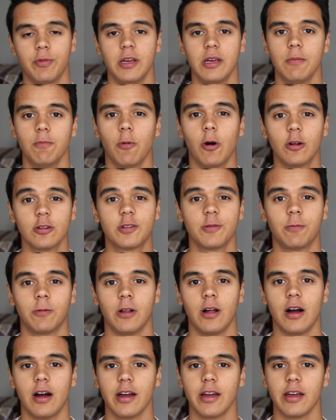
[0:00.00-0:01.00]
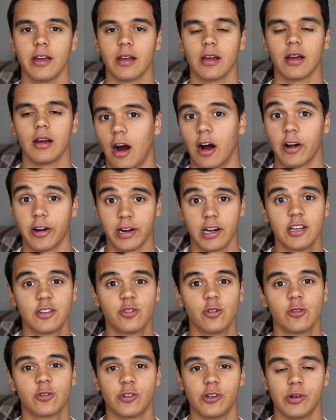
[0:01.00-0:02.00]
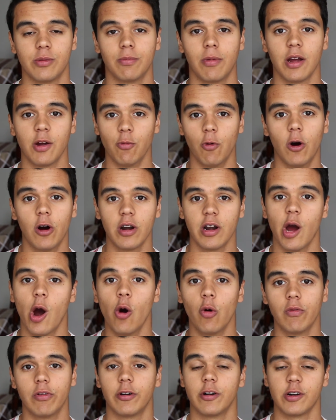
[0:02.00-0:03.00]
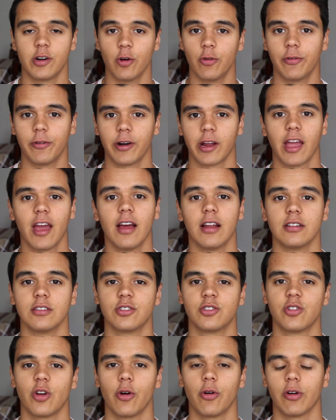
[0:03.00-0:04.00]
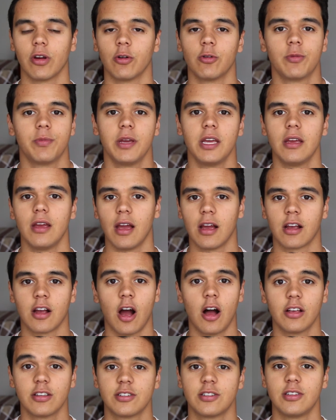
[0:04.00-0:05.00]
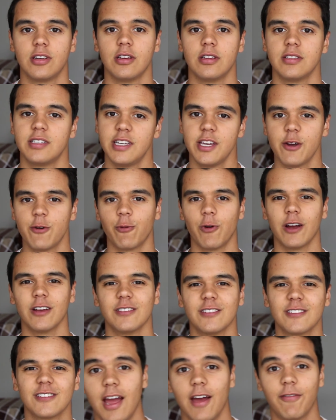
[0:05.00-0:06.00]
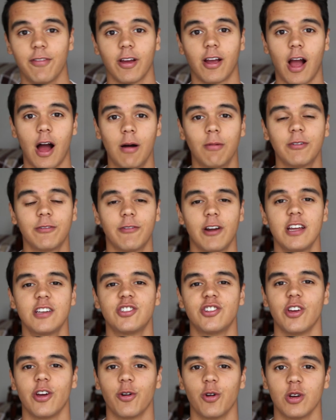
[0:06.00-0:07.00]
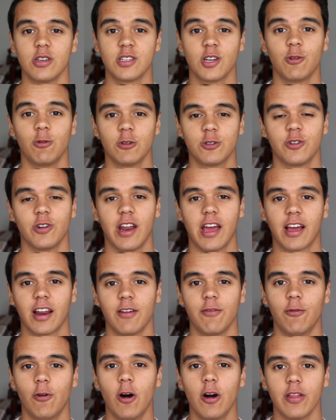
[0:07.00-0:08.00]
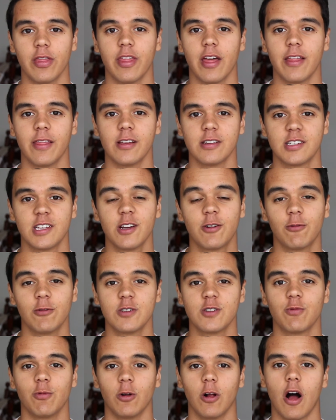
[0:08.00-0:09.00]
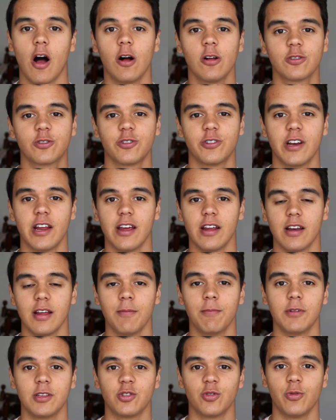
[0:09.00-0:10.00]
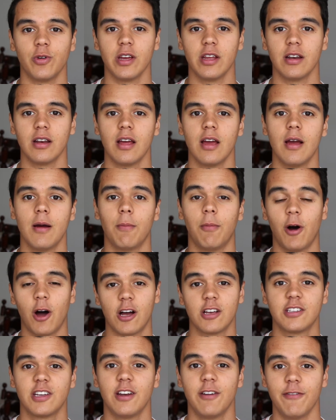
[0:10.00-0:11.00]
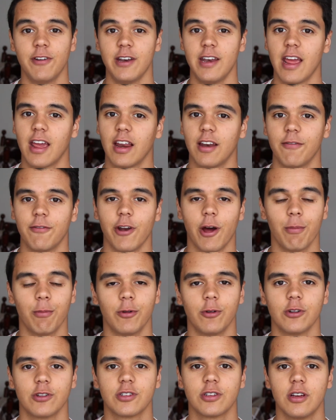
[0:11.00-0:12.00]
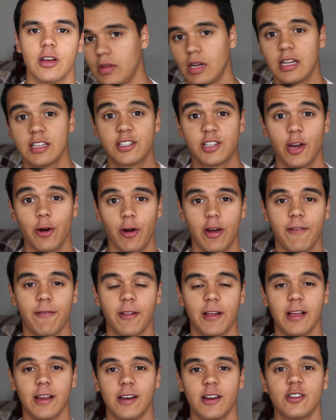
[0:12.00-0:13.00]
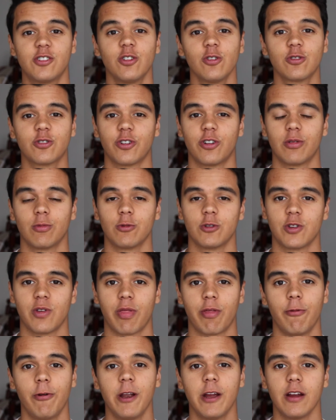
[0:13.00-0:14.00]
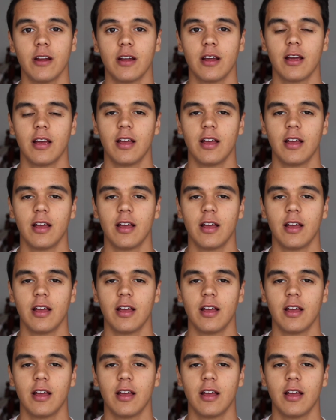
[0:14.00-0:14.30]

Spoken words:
be multiplying our initial term by 1 over and over again. So it would be a constant sequence. If the common ratio is equal to -1, then the sequence will alternate in between positive and negative numbers. So if the initial term was 3,